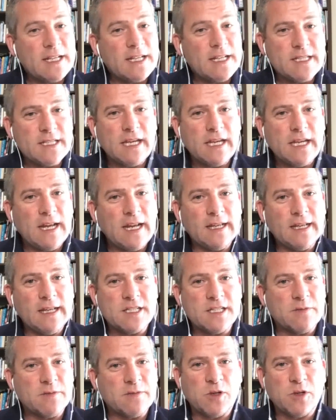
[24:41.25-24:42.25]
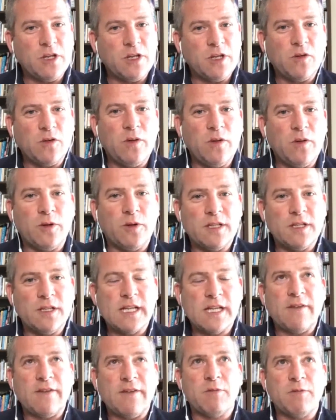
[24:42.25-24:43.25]
I didn't see any of this. I was only told about
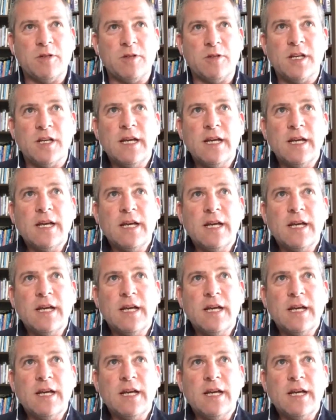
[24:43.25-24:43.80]
this afterwards.